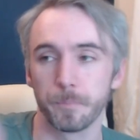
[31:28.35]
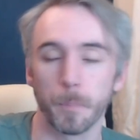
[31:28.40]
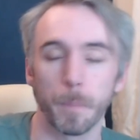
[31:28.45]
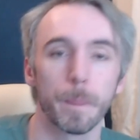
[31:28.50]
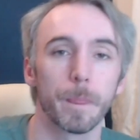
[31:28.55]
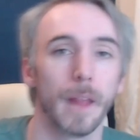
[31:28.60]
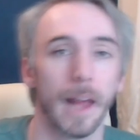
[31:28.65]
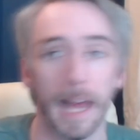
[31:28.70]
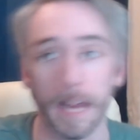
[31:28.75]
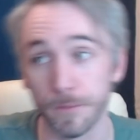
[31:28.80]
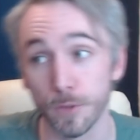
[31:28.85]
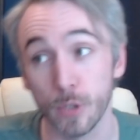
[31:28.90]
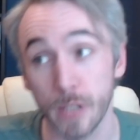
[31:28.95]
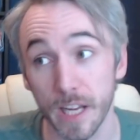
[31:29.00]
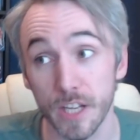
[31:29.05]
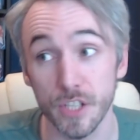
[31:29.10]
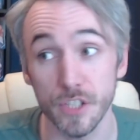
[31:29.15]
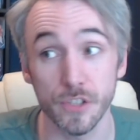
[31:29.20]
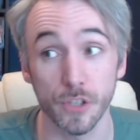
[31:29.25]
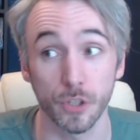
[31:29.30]
if
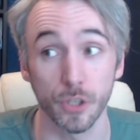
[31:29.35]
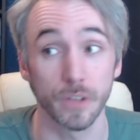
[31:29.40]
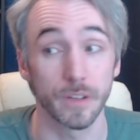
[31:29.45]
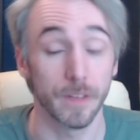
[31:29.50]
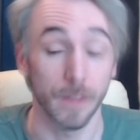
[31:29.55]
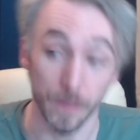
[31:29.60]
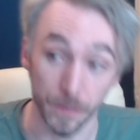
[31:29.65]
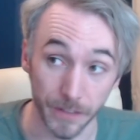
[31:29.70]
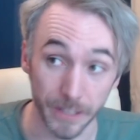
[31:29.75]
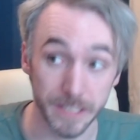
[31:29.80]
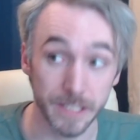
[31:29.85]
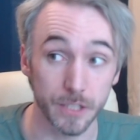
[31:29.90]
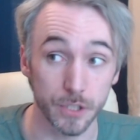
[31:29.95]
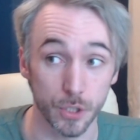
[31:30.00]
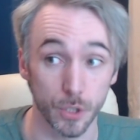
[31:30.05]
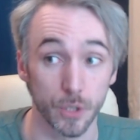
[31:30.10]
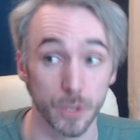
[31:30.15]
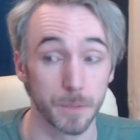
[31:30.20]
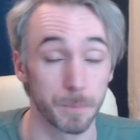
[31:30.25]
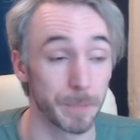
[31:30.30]
locations are good, this is
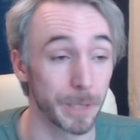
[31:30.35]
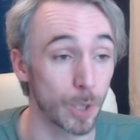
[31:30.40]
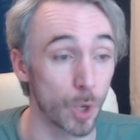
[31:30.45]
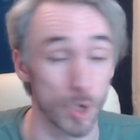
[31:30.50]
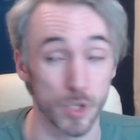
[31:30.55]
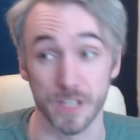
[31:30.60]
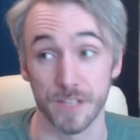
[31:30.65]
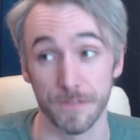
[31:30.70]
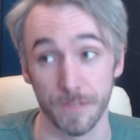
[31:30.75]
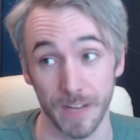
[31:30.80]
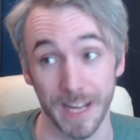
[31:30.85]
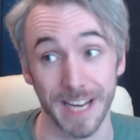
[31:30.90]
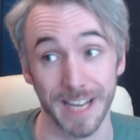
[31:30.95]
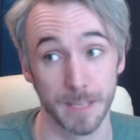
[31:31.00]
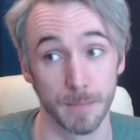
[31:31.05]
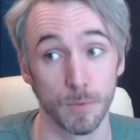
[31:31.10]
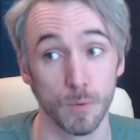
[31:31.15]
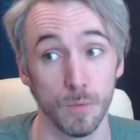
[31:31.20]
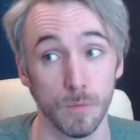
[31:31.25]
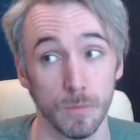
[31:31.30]
good because it's
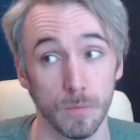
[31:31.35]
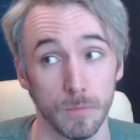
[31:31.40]
flexible.